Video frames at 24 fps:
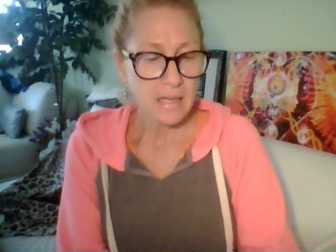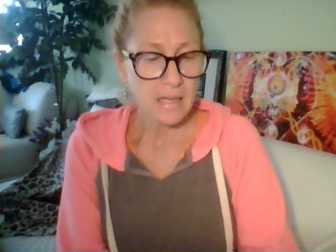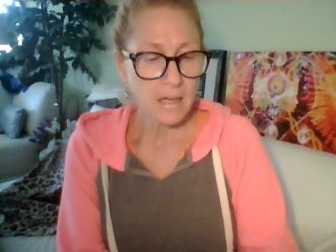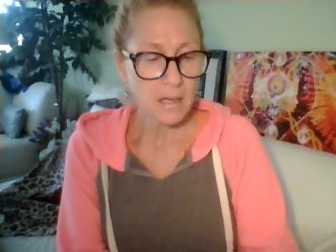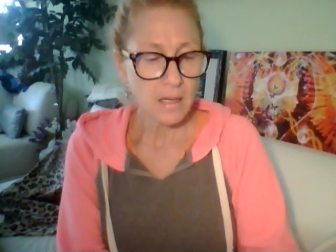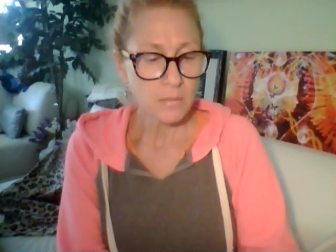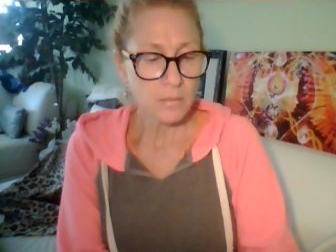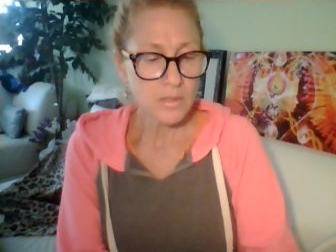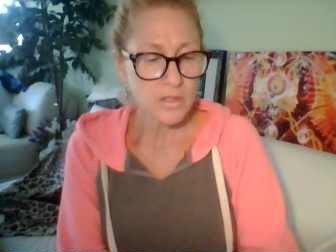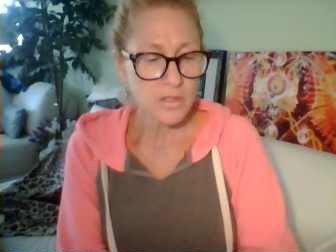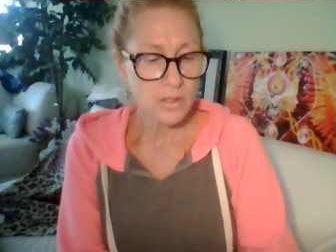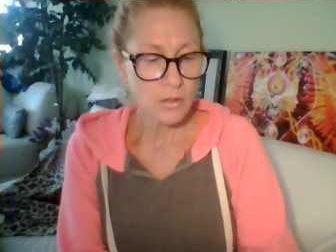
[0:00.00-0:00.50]

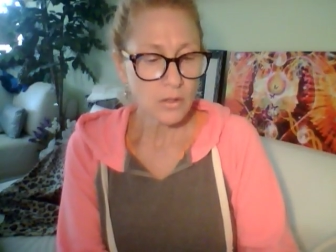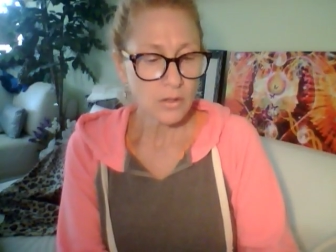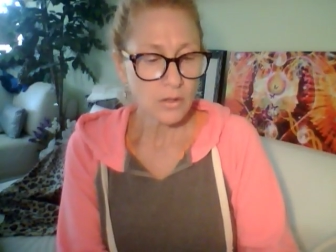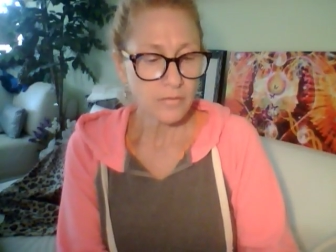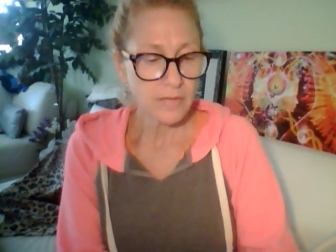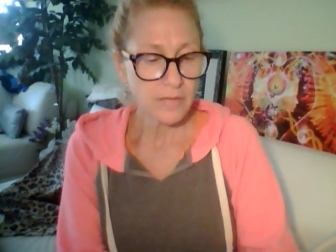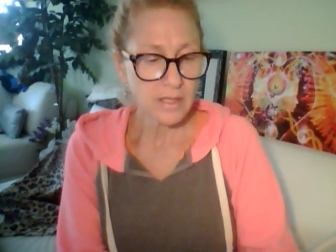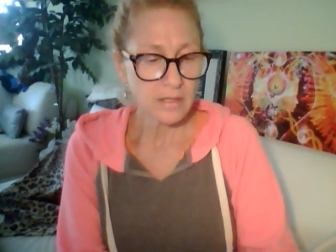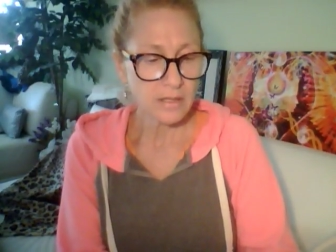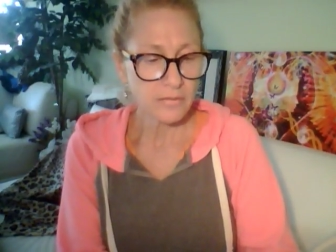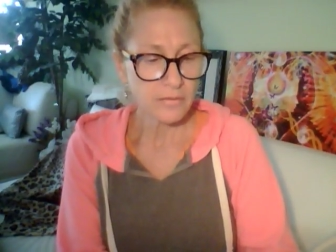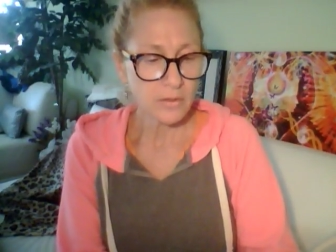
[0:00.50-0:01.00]
Um, so
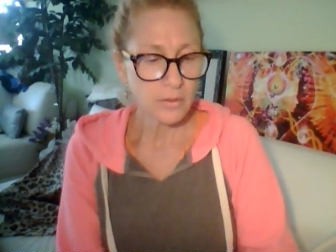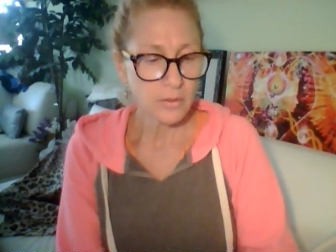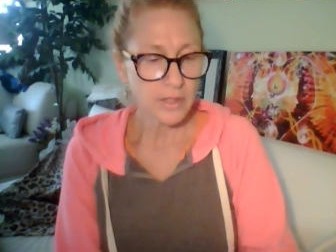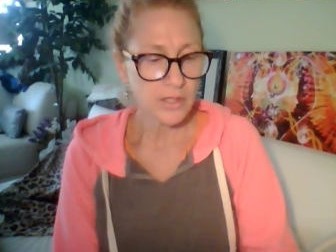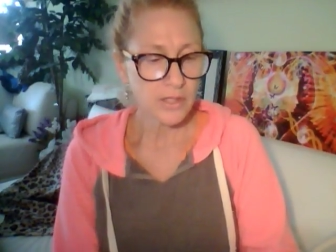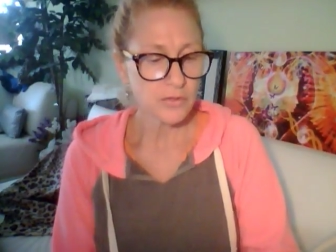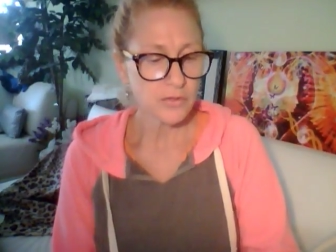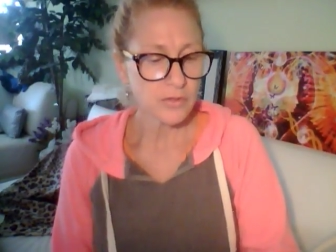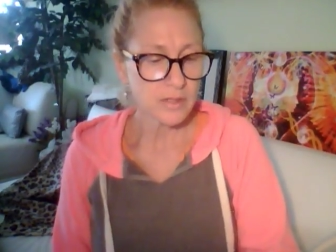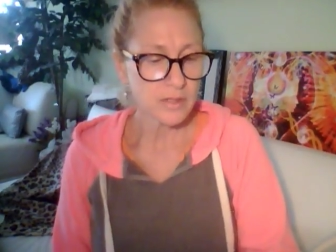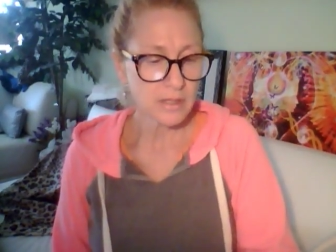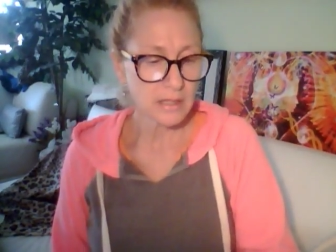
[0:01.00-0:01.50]
if any of you are
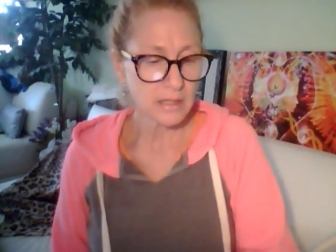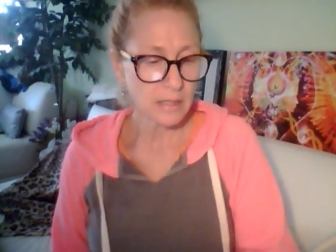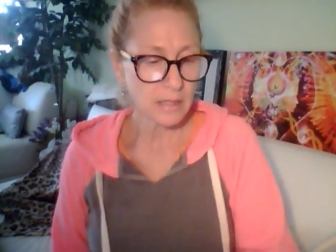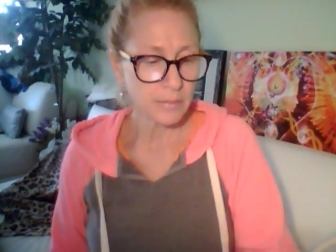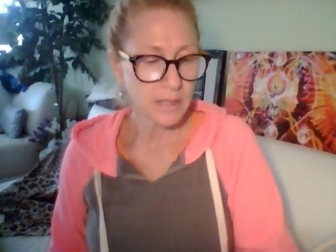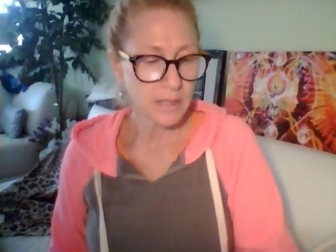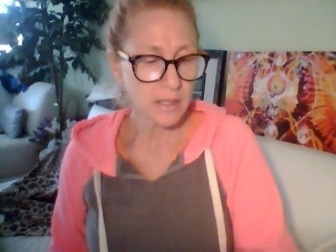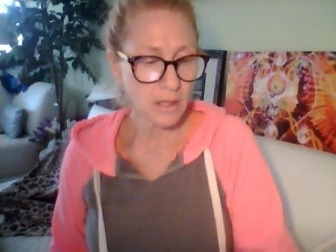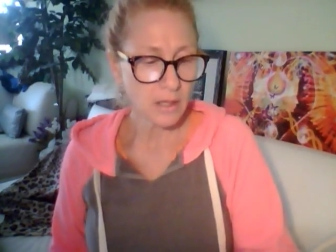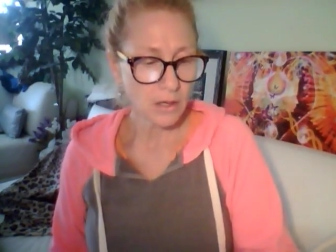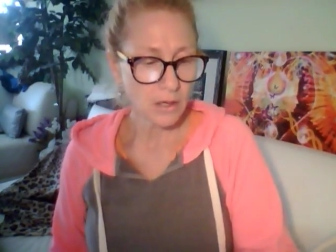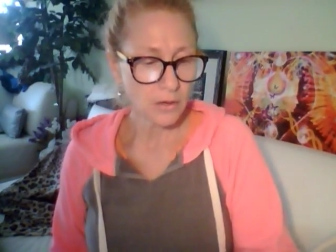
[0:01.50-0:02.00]
interested,
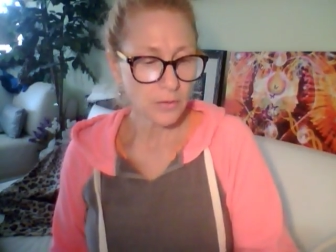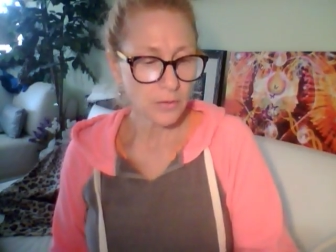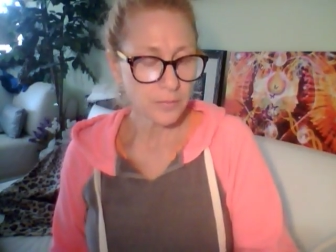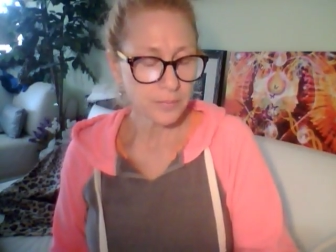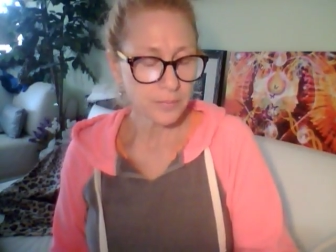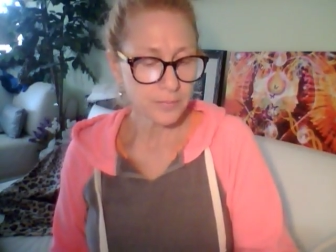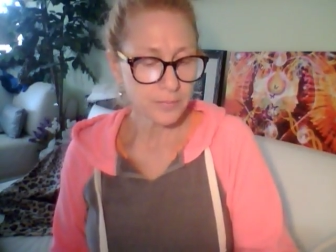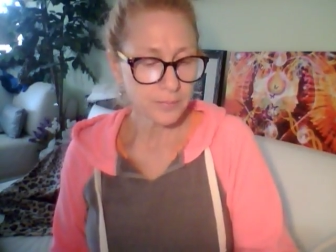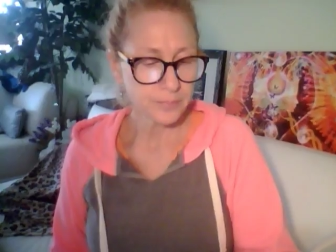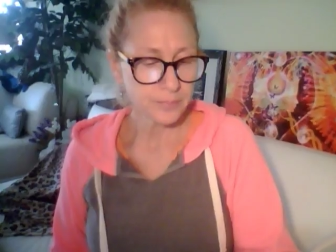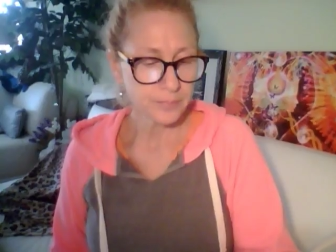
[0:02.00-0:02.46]
let me know.